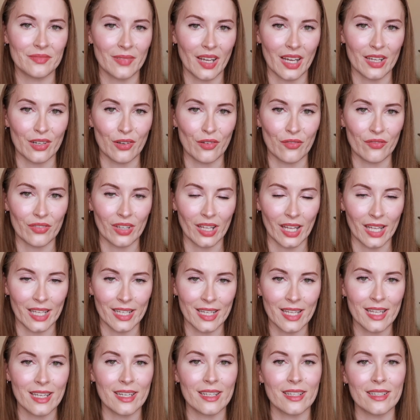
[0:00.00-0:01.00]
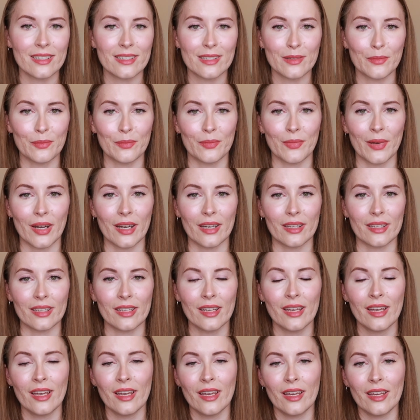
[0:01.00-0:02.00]
I don't feel I need it, but
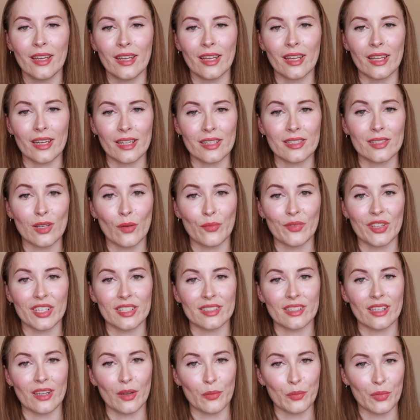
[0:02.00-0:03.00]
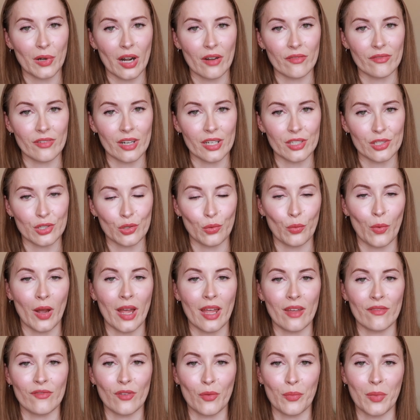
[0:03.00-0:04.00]
it is obviously a preferential
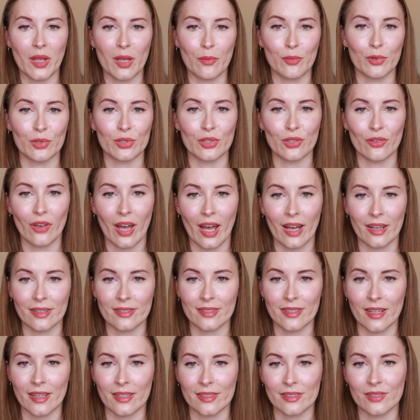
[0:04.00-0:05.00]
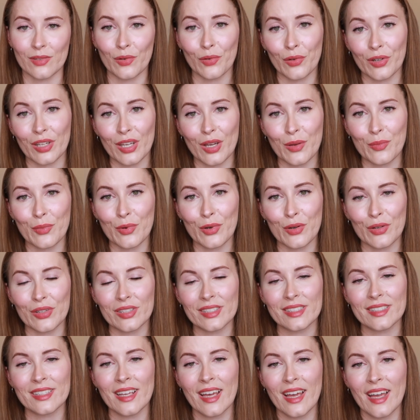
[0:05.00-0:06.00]
way for people to access audiobooks,